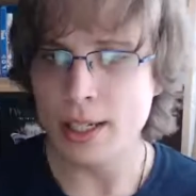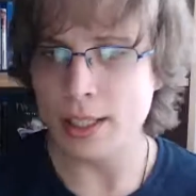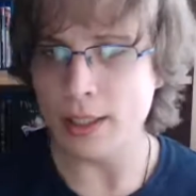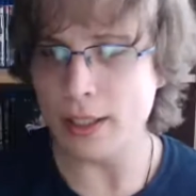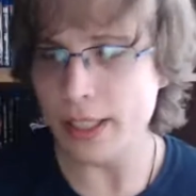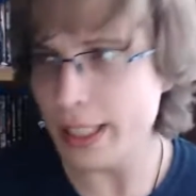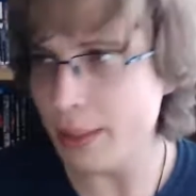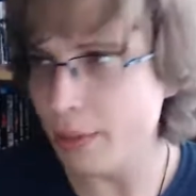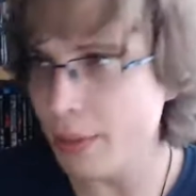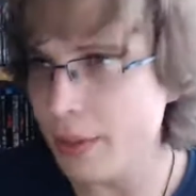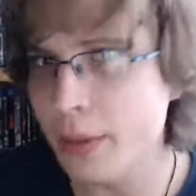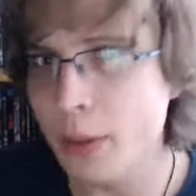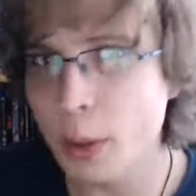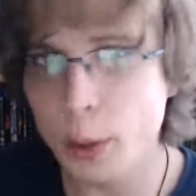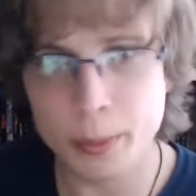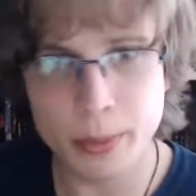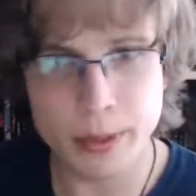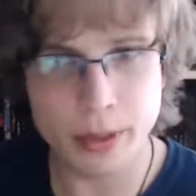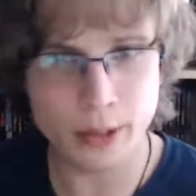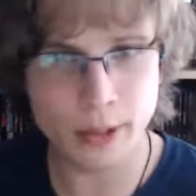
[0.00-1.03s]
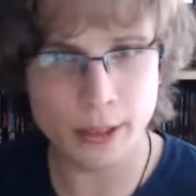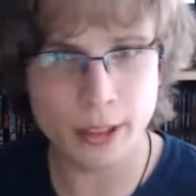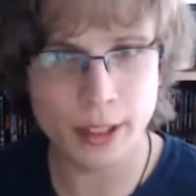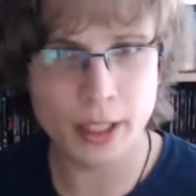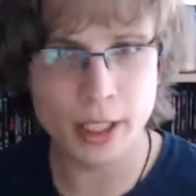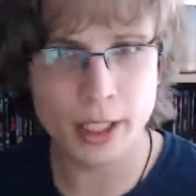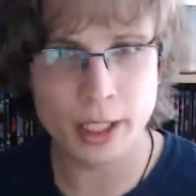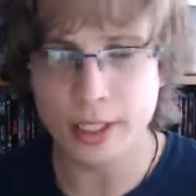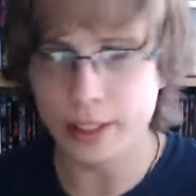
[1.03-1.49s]
Like with Lupin the
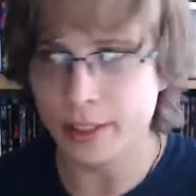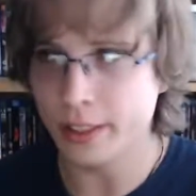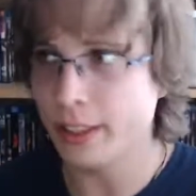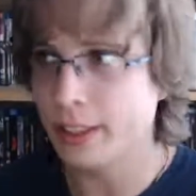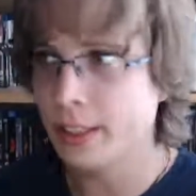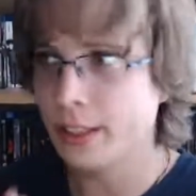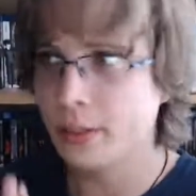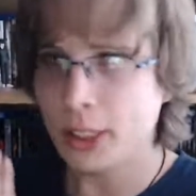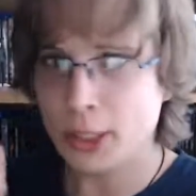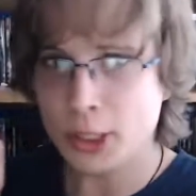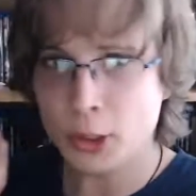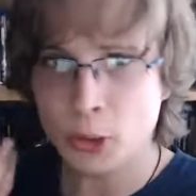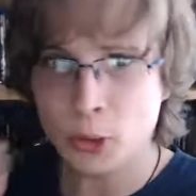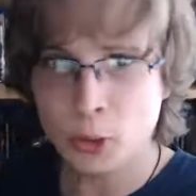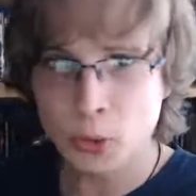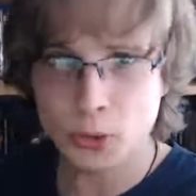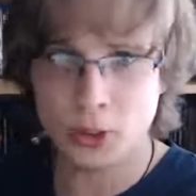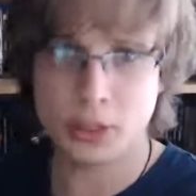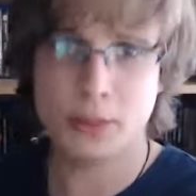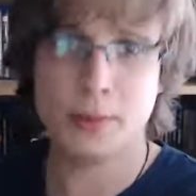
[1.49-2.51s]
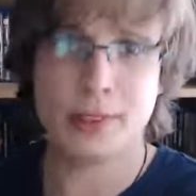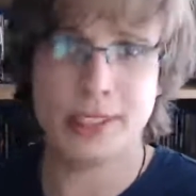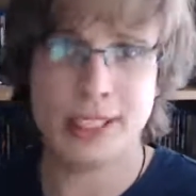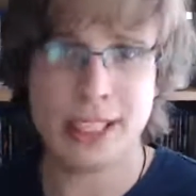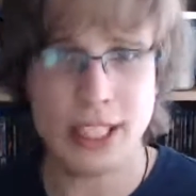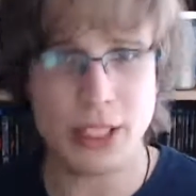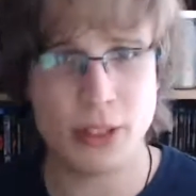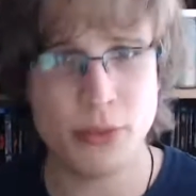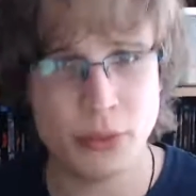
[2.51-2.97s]
Third, autumn
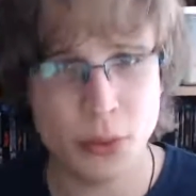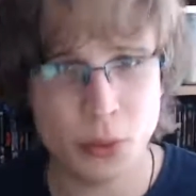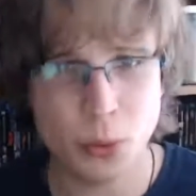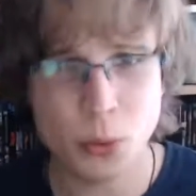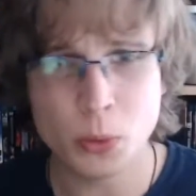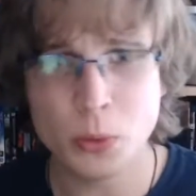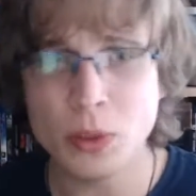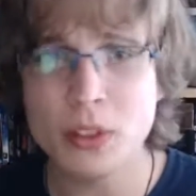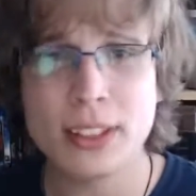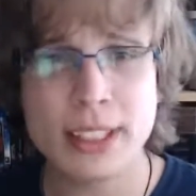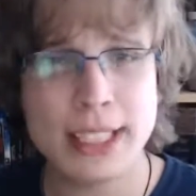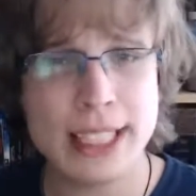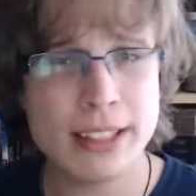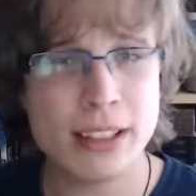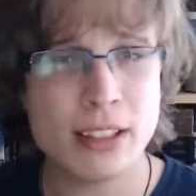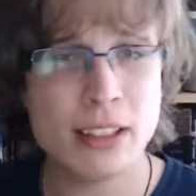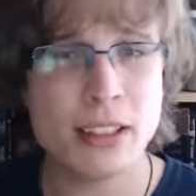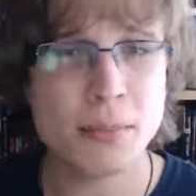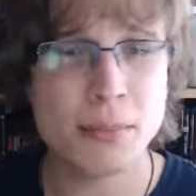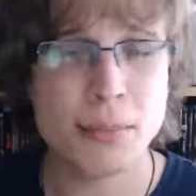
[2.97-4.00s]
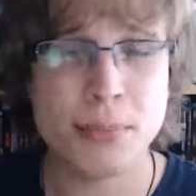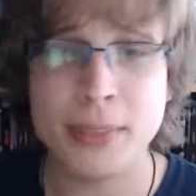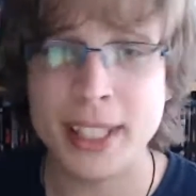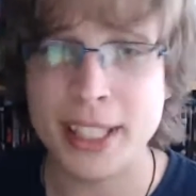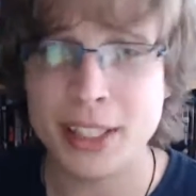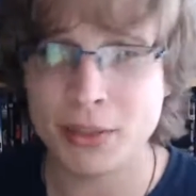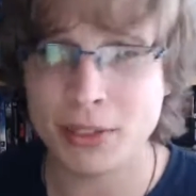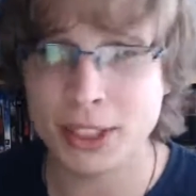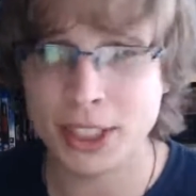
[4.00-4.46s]
slash fall season
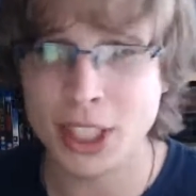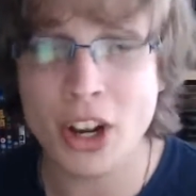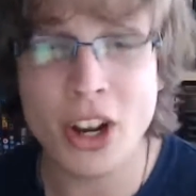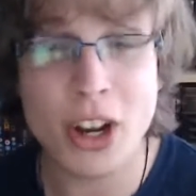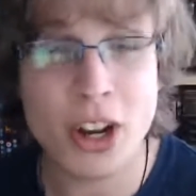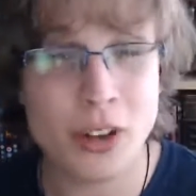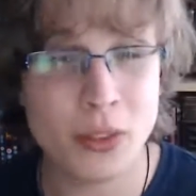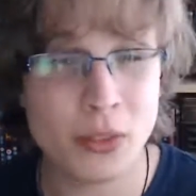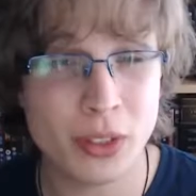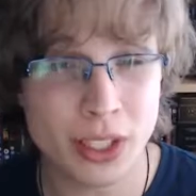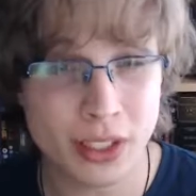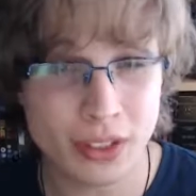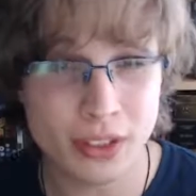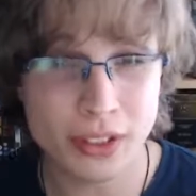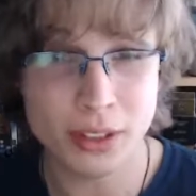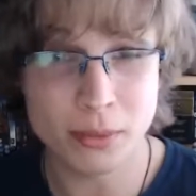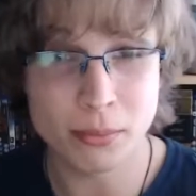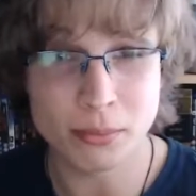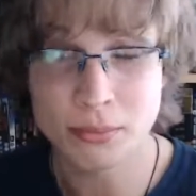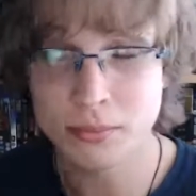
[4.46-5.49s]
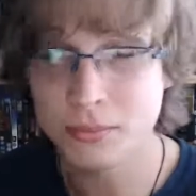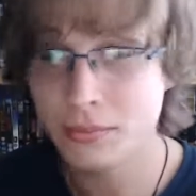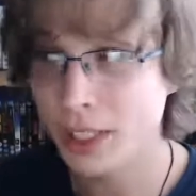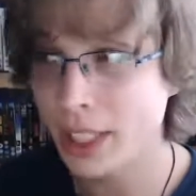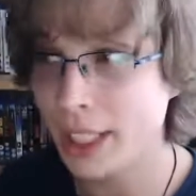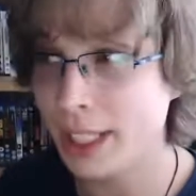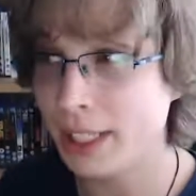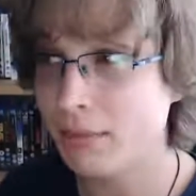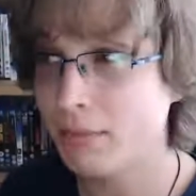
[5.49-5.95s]
begins the return of Gundam.
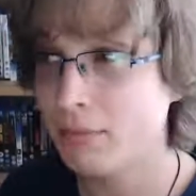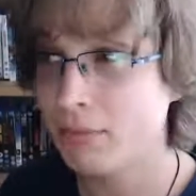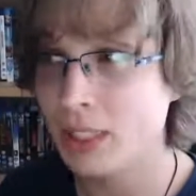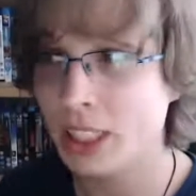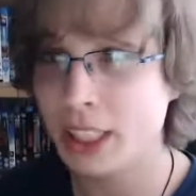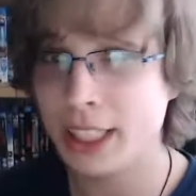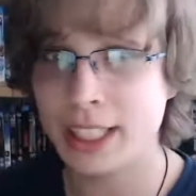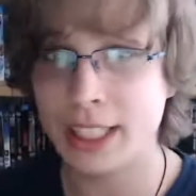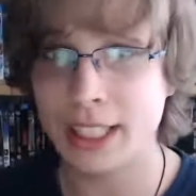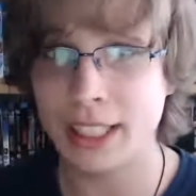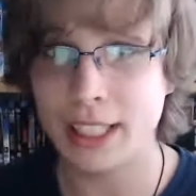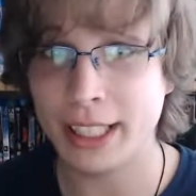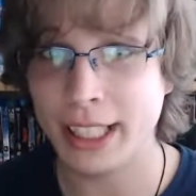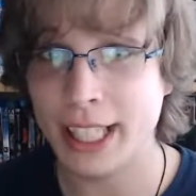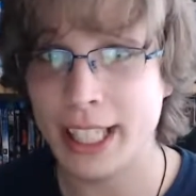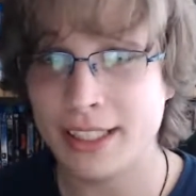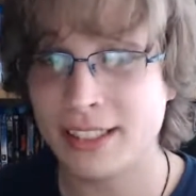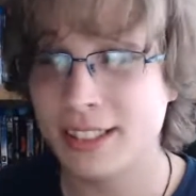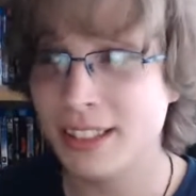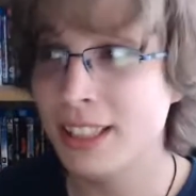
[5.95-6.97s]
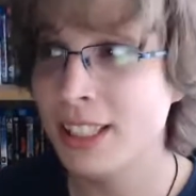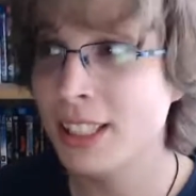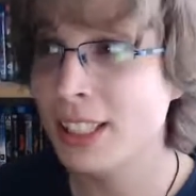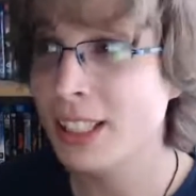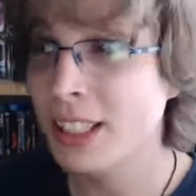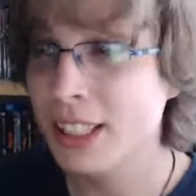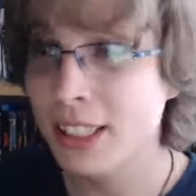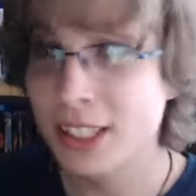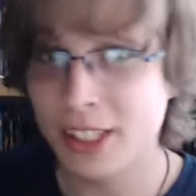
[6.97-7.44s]
Like, okay, I guess
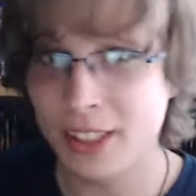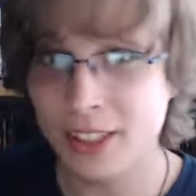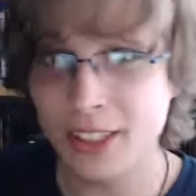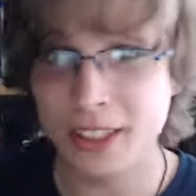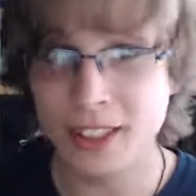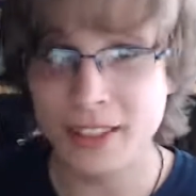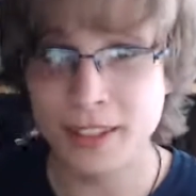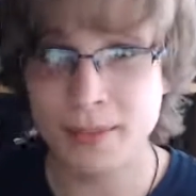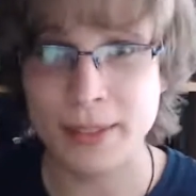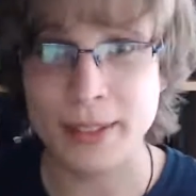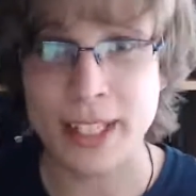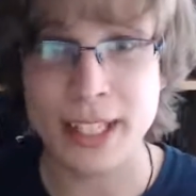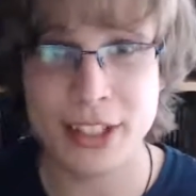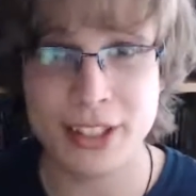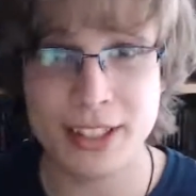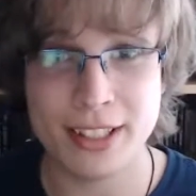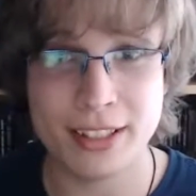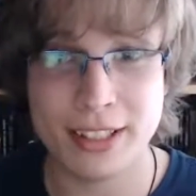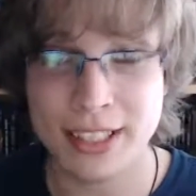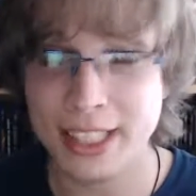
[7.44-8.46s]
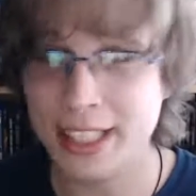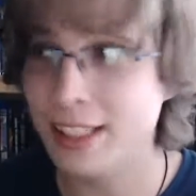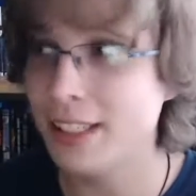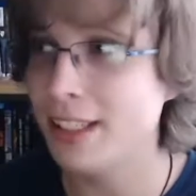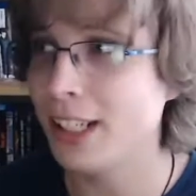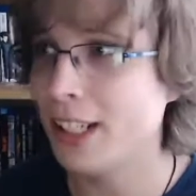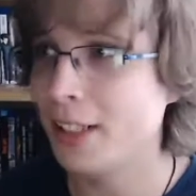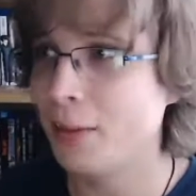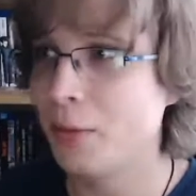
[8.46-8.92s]
the only Gundam I've actually seen
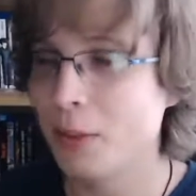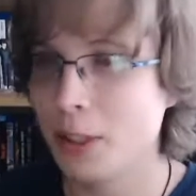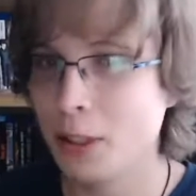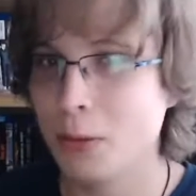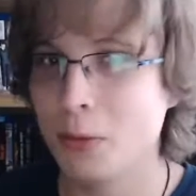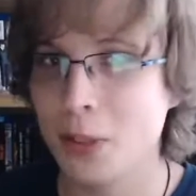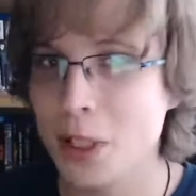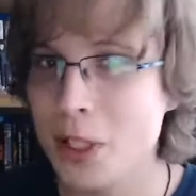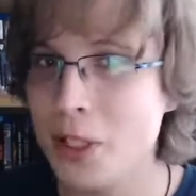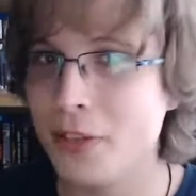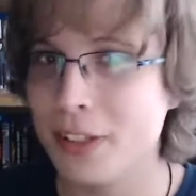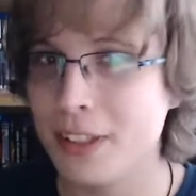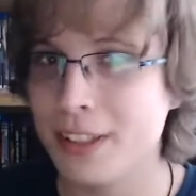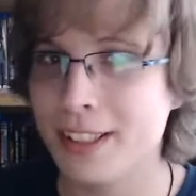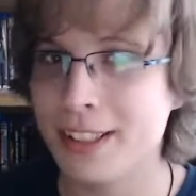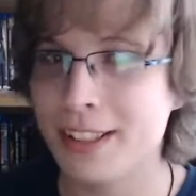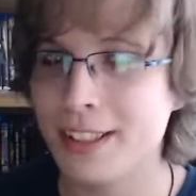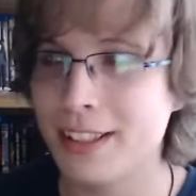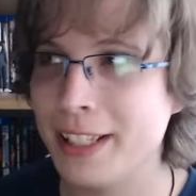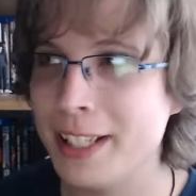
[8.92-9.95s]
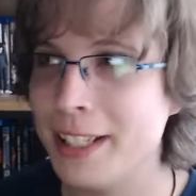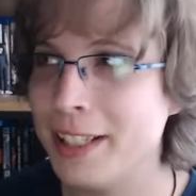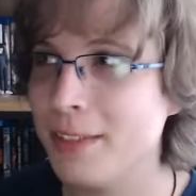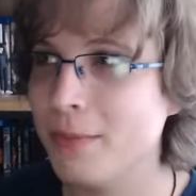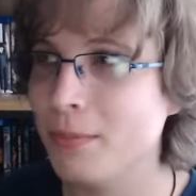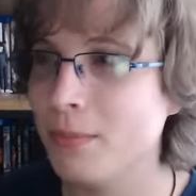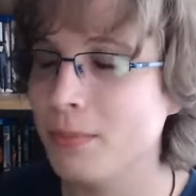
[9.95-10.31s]
that I want to watch since, like,